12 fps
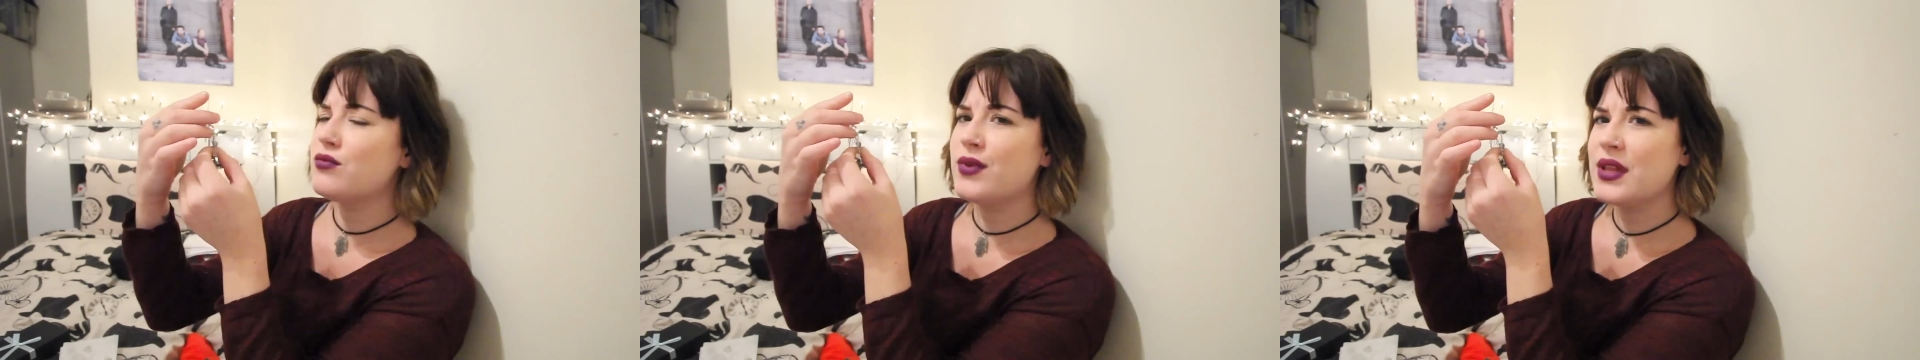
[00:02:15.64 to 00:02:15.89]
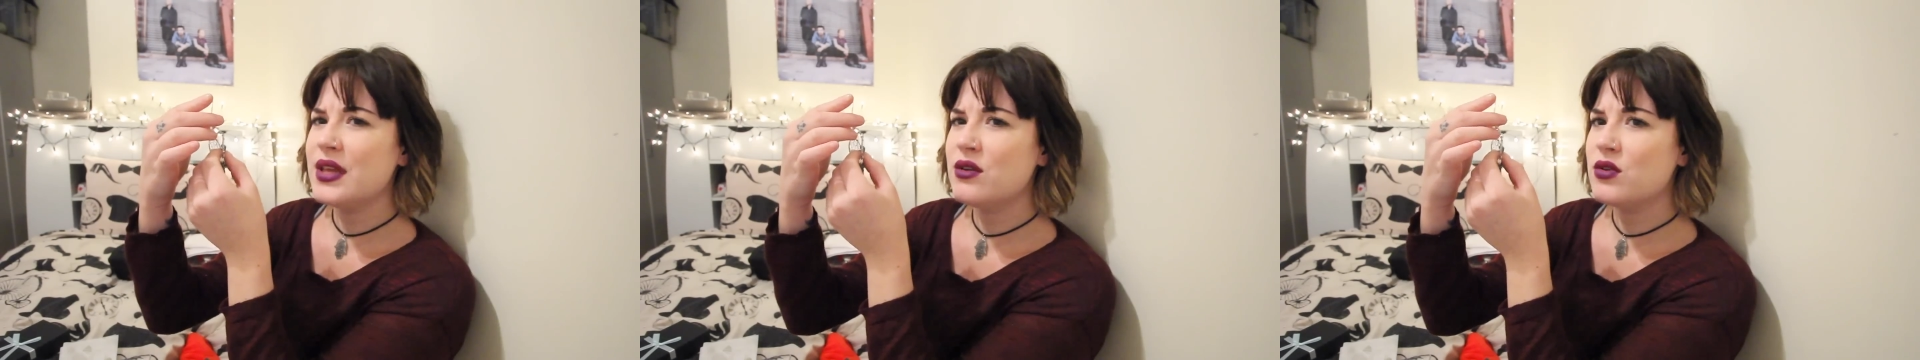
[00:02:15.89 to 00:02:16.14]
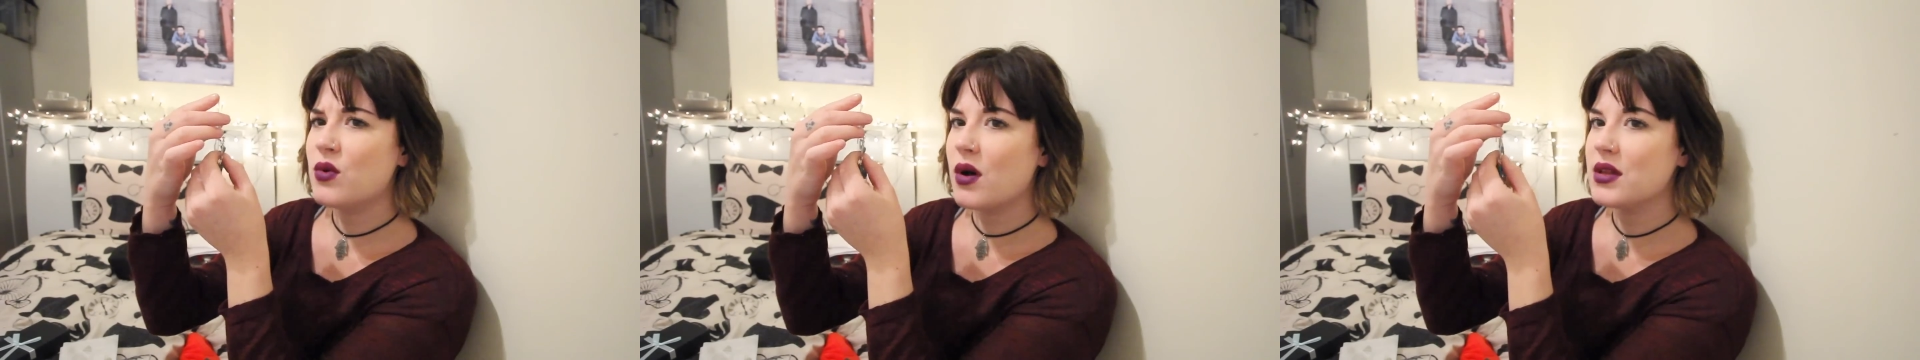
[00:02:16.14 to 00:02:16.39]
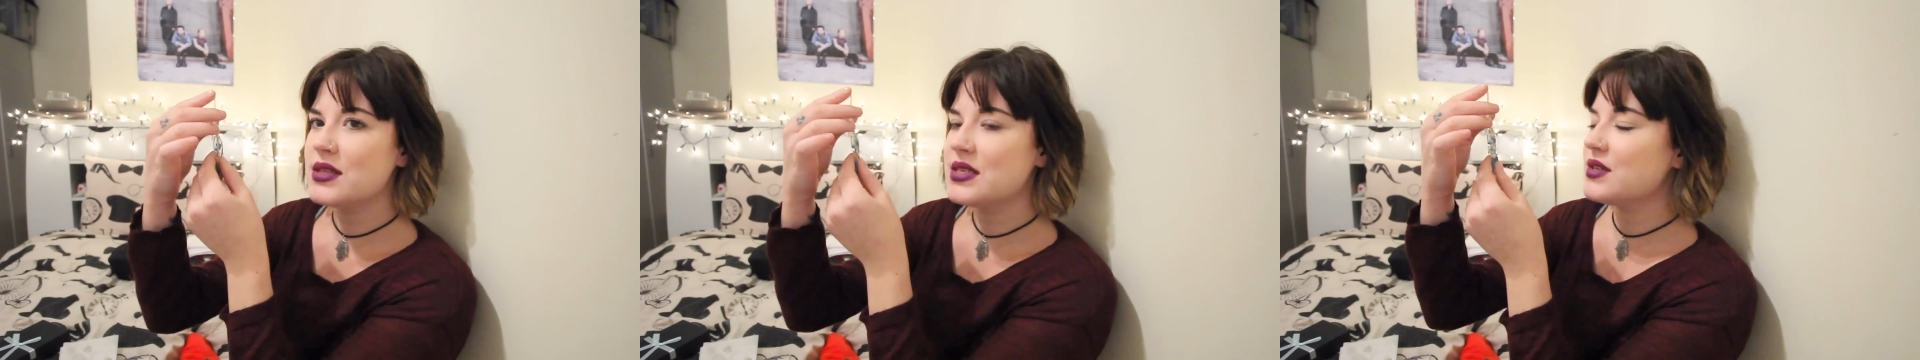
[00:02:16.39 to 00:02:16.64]
They're really good
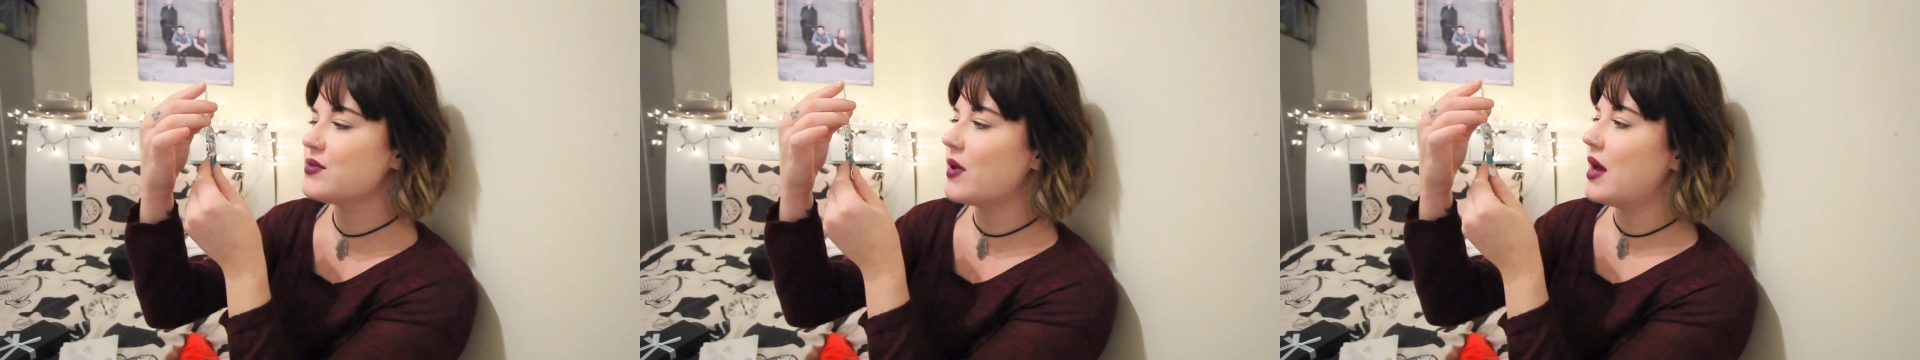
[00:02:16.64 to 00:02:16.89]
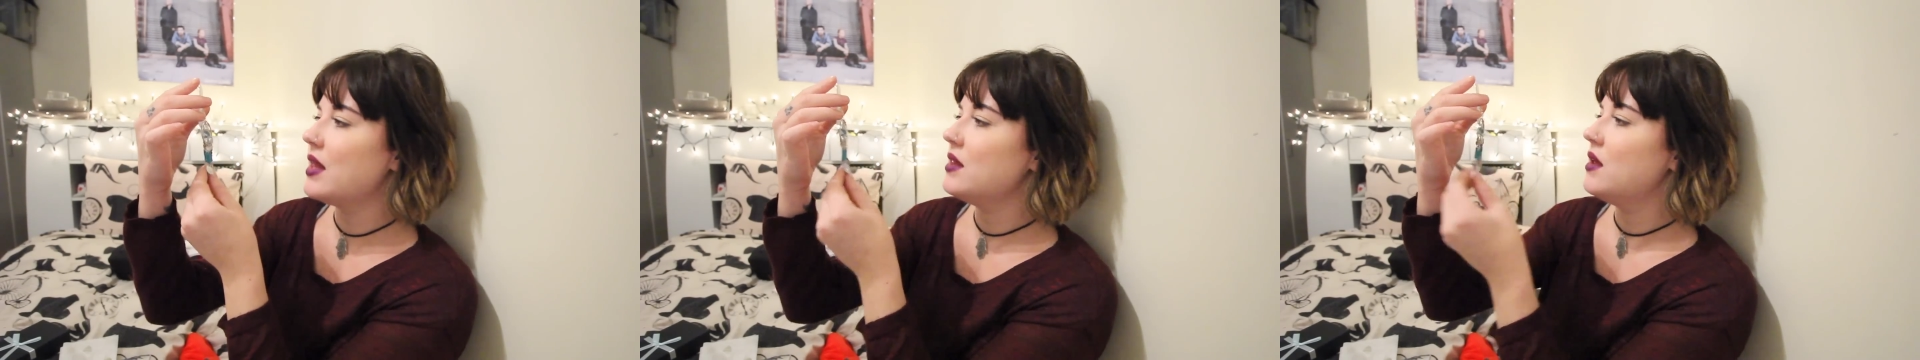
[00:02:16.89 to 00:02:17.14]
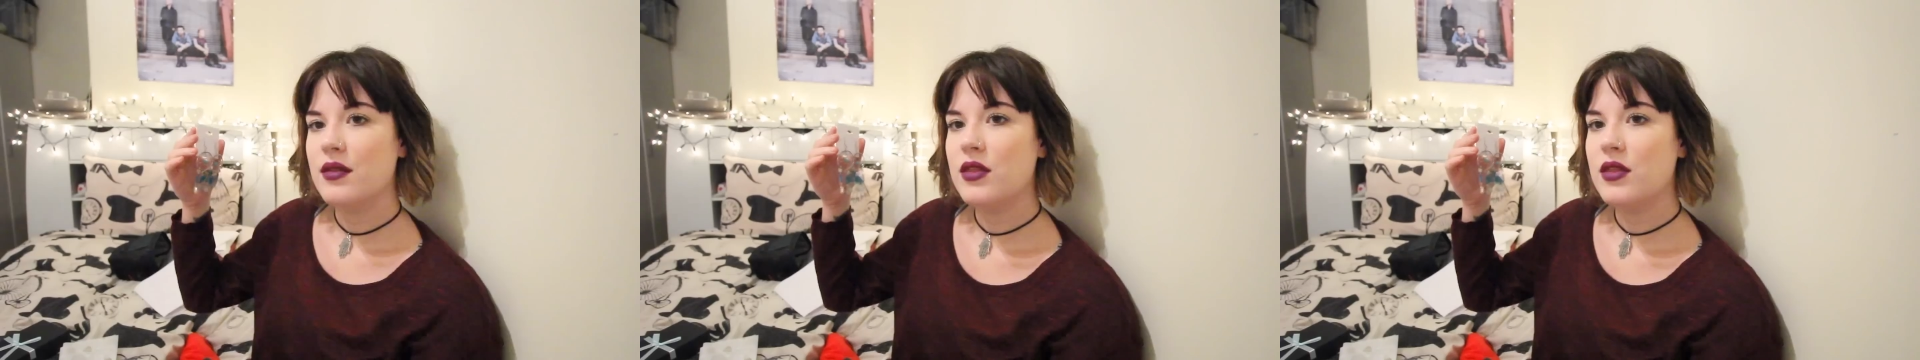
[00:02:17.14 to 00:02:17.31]
quality as well.